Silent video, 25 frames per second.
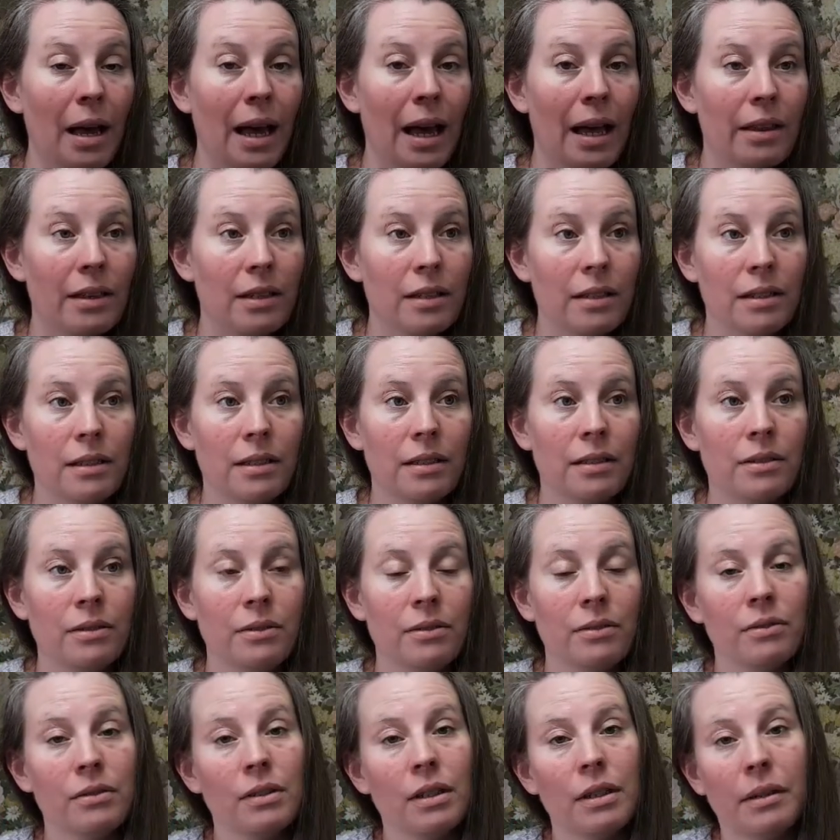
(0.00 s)
other
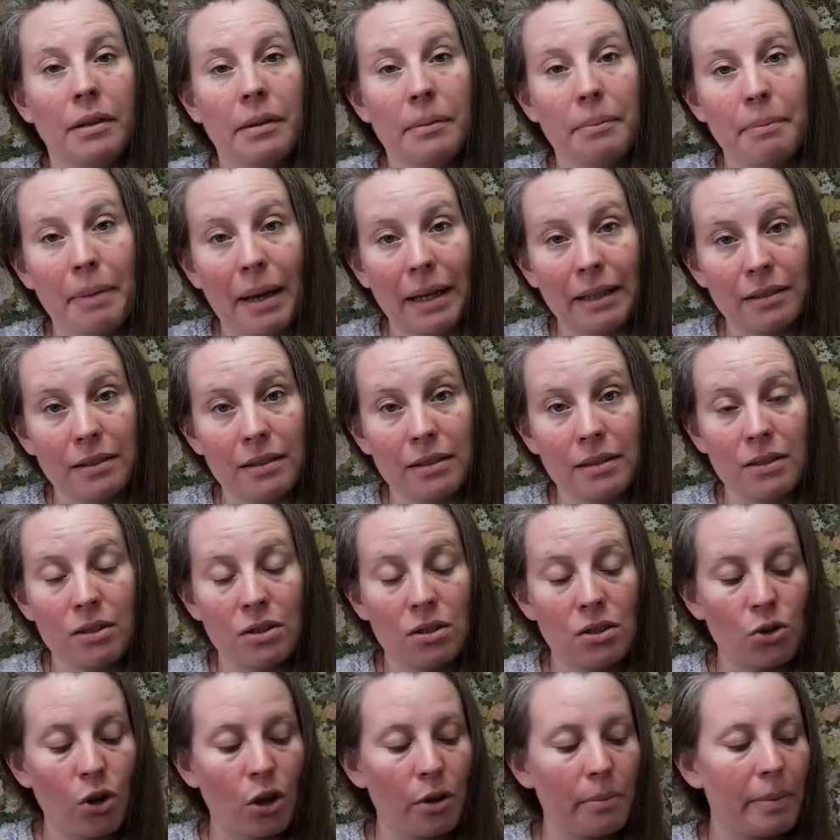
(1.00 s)
patterns,
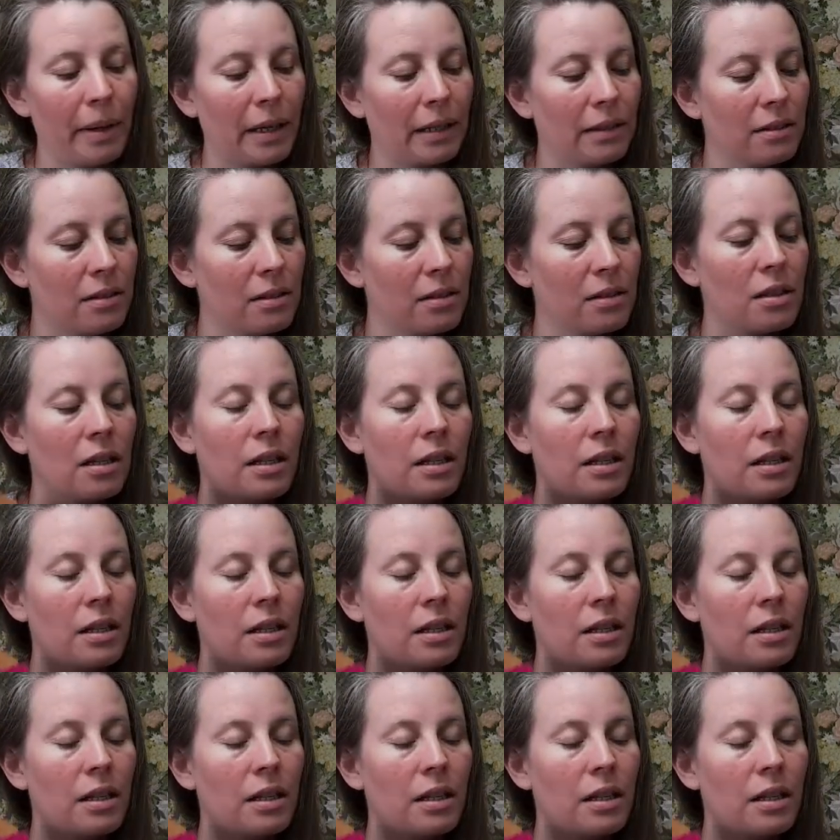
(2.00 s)
sock patterns.